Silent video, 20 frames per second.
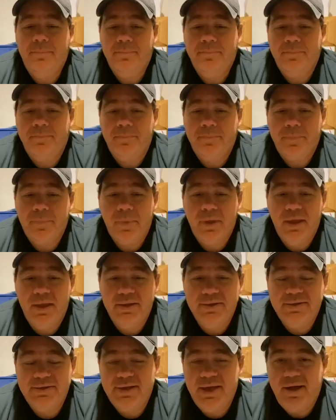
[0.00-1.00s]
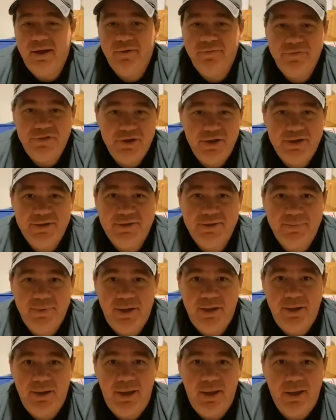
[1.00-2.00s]
Instead of just being like,
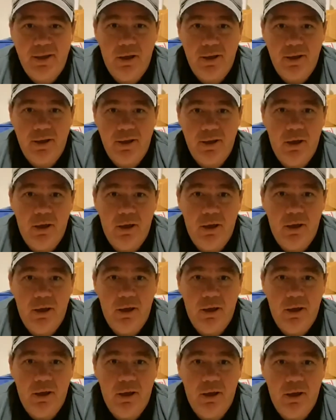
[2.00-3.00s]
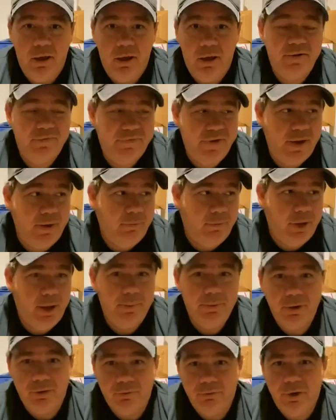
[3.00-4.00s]
an event, well, I'm going to run
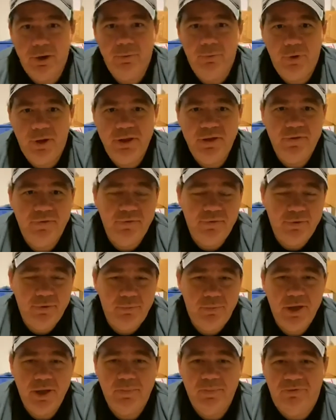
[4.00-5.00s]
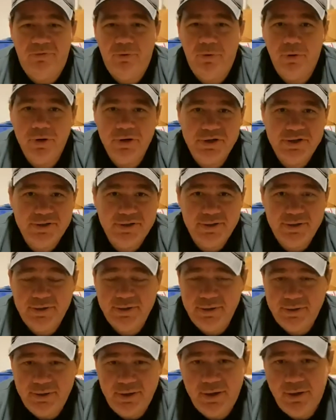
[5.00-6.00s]
one the week before just to,
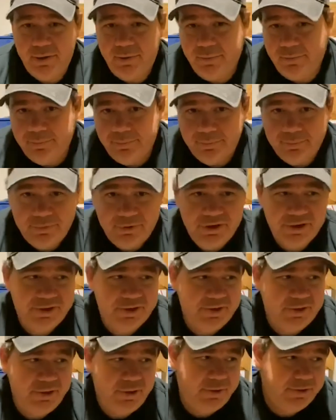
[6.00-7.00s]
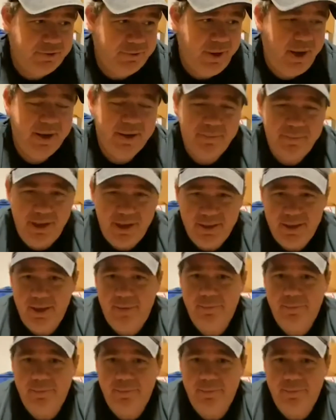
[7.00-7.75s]
so I can make that money.